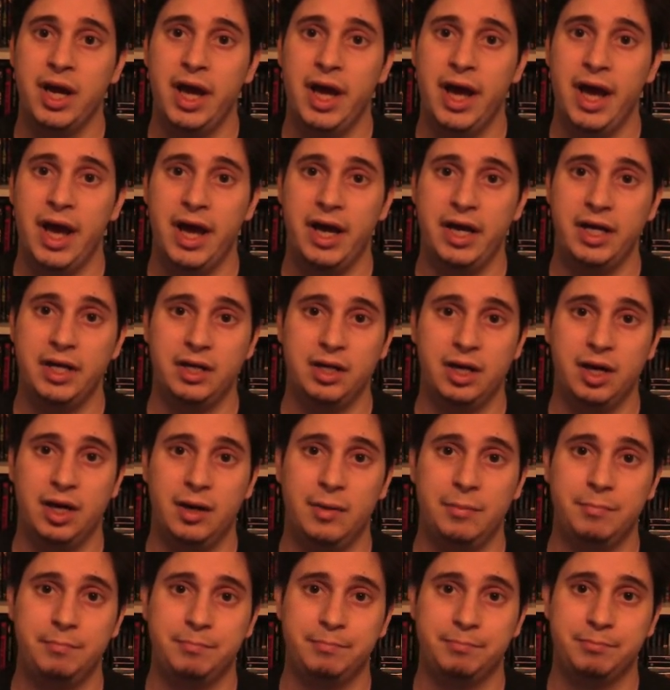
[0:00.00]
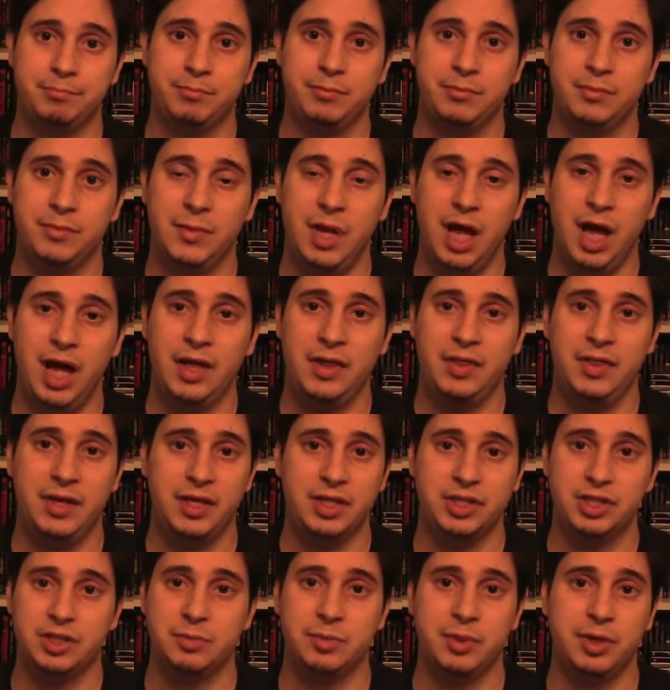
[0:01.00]
and a lot of
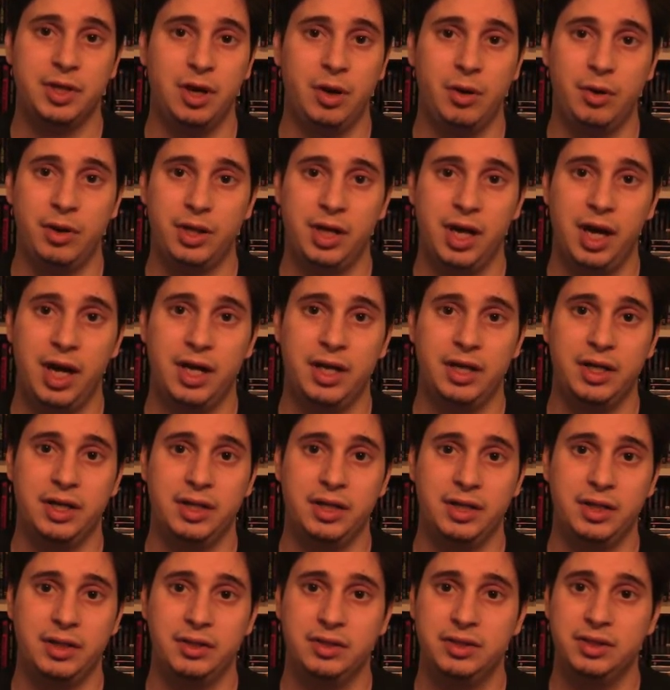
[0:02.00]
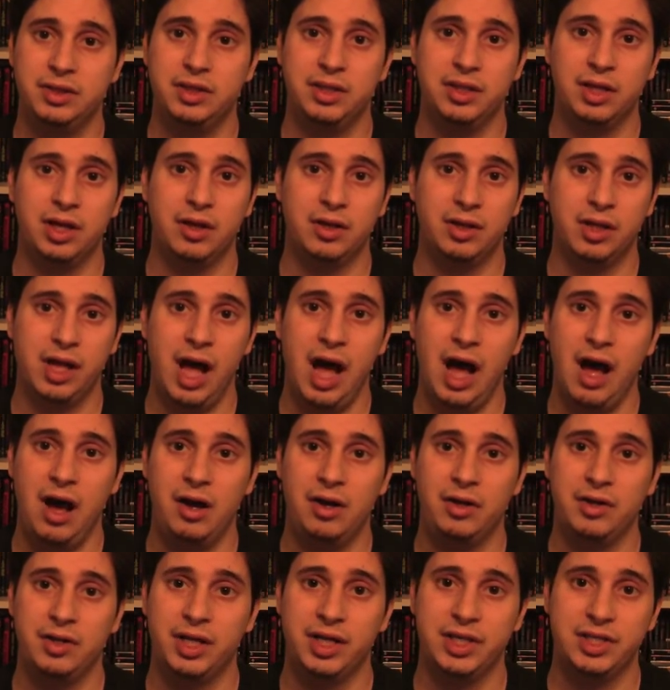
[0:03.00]
things have been going on. You know, the
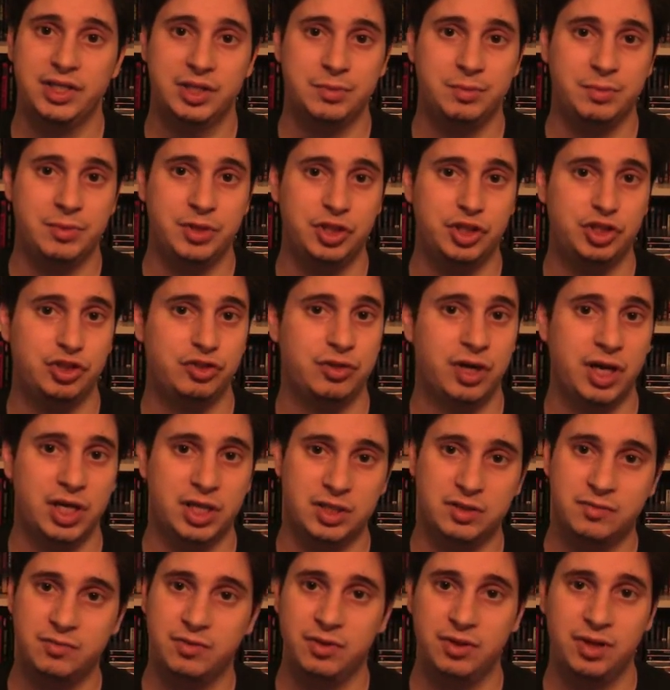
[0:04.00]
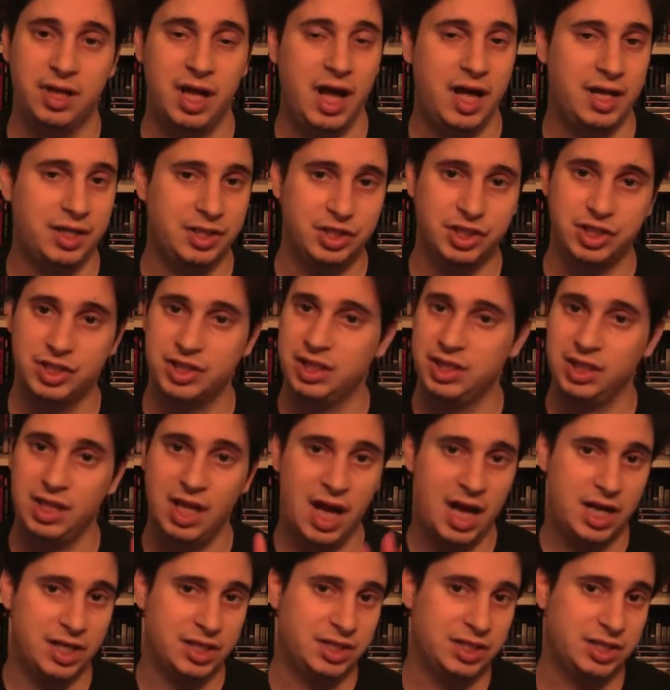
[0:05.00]
holidays have been stressful. Just a
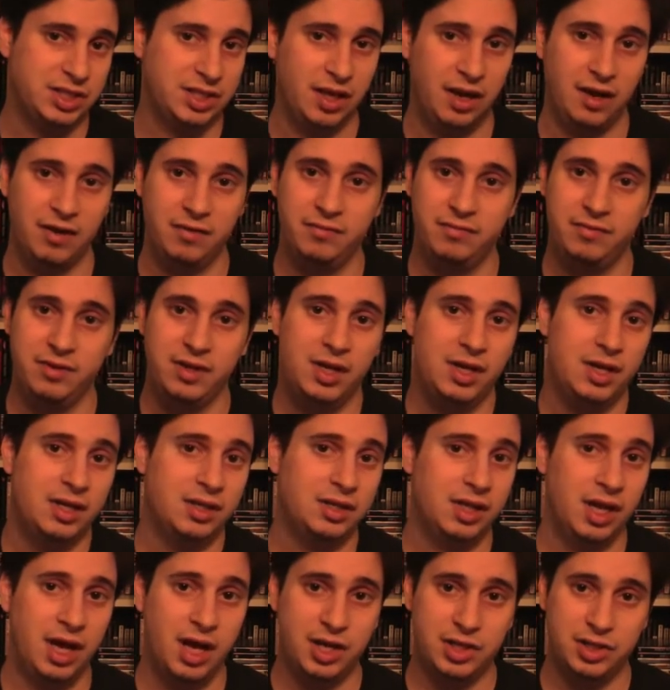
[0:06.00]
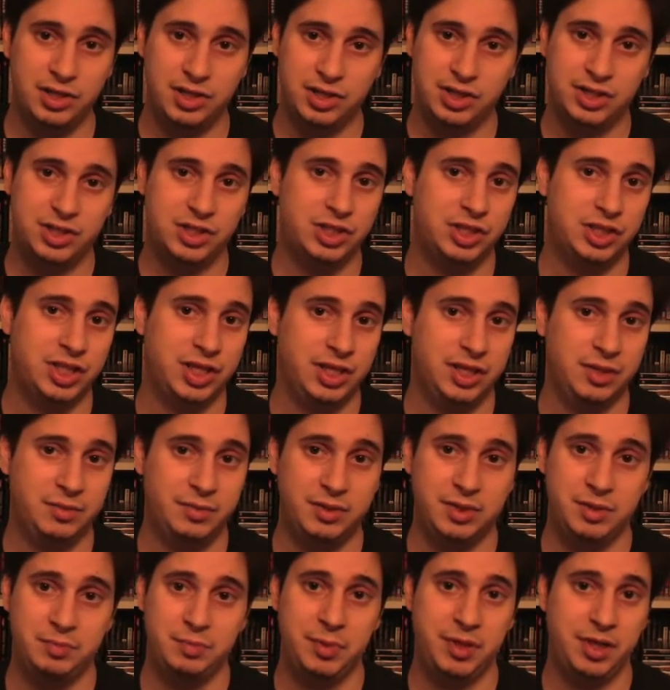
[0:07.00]
lot of stuff. A lot of shit
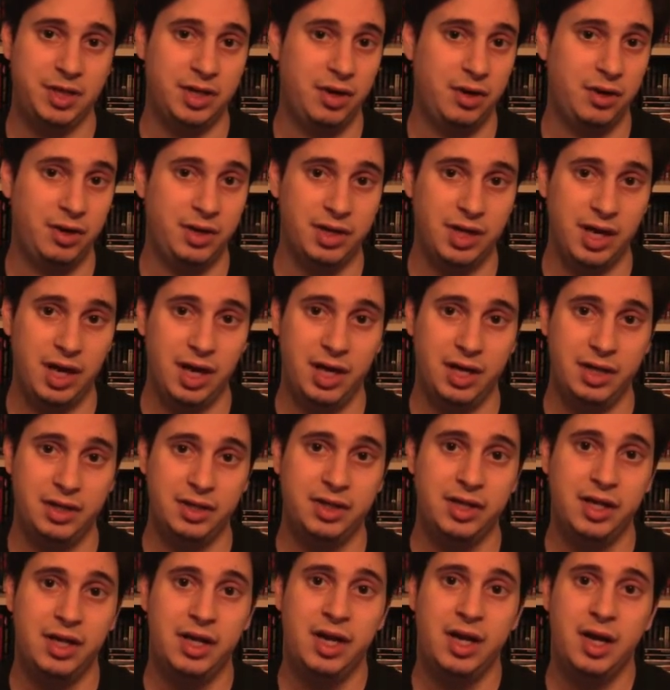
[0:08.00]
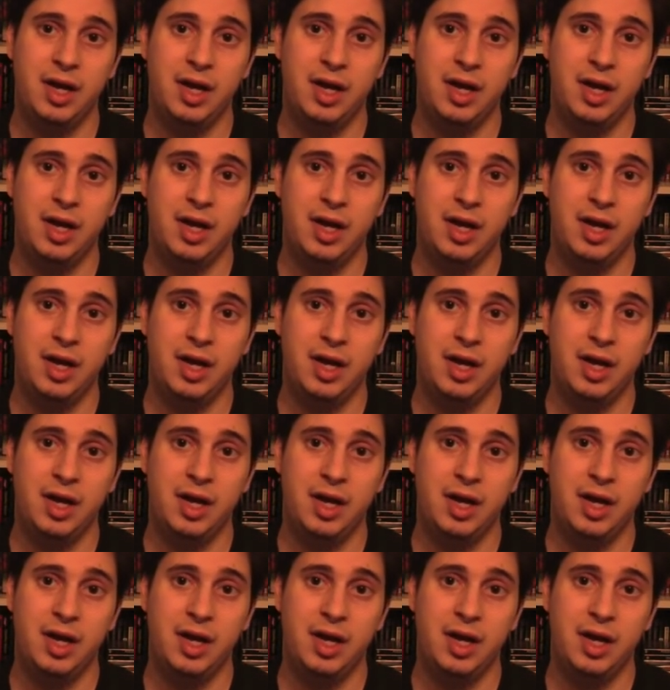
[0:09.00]
has been going on.